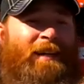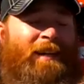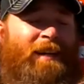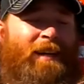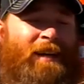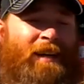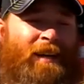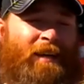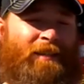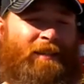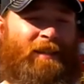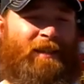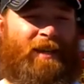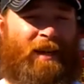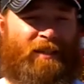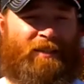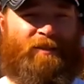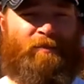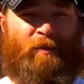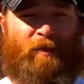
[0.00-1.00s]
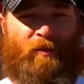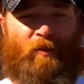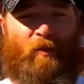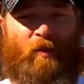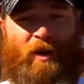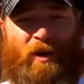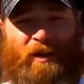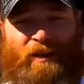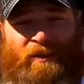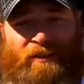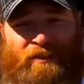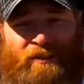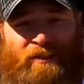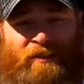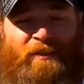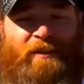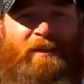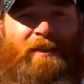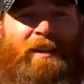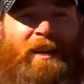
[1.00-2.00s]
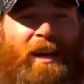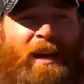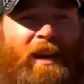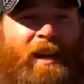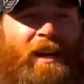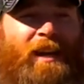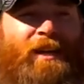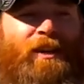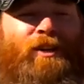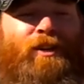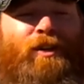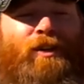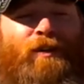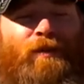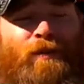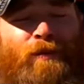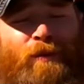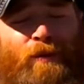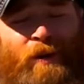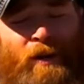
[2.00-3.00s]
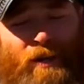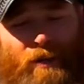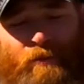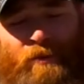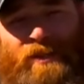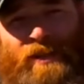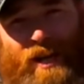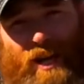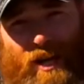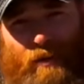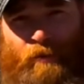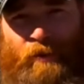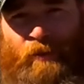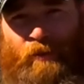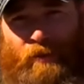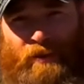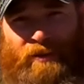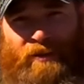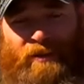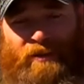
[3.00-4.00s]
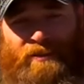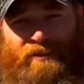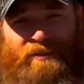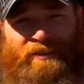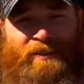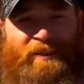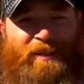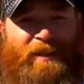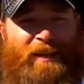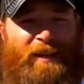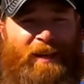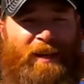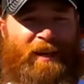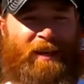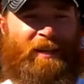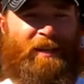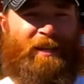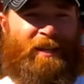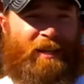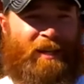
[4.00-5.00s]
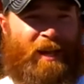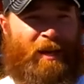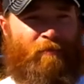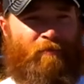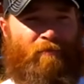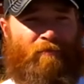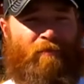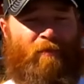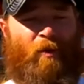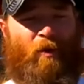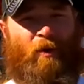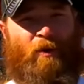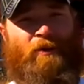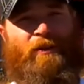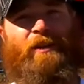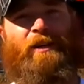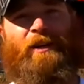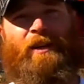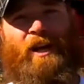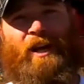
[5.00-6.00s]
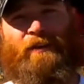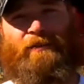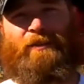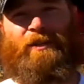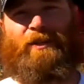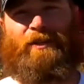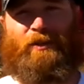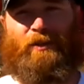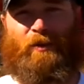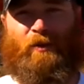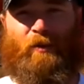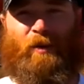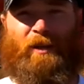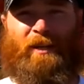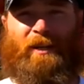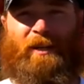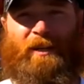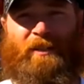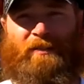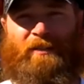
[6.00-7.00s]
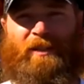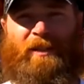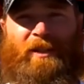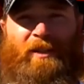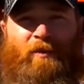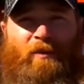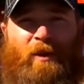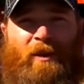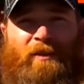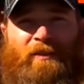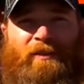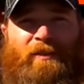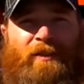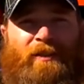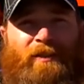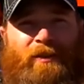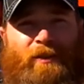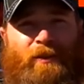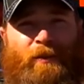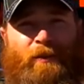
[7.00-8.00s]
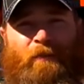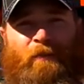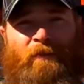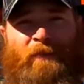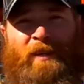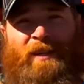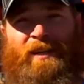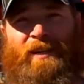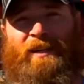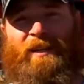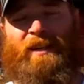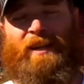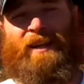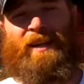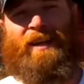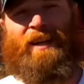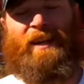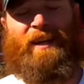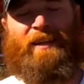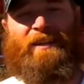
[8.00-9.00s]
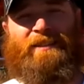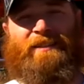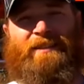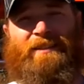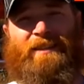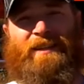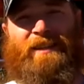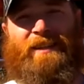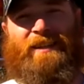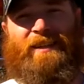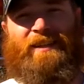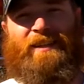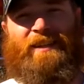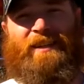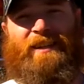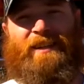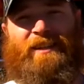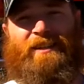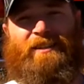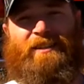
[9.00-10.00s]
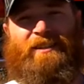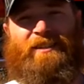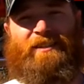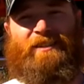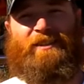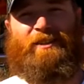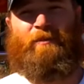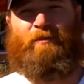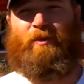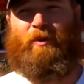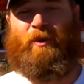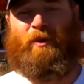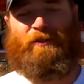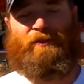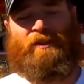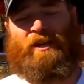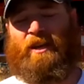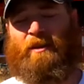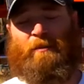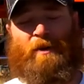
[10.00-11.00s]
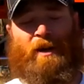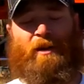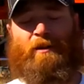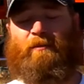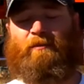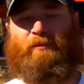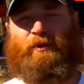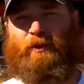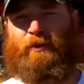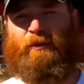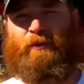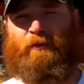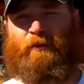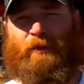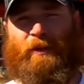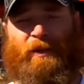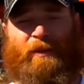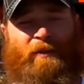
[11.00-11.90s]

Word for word: Uh, the customer was incredibly happy with it. Uh, he got more than enough to do what it is that he wants to do, and uh, the boards came out beautifully.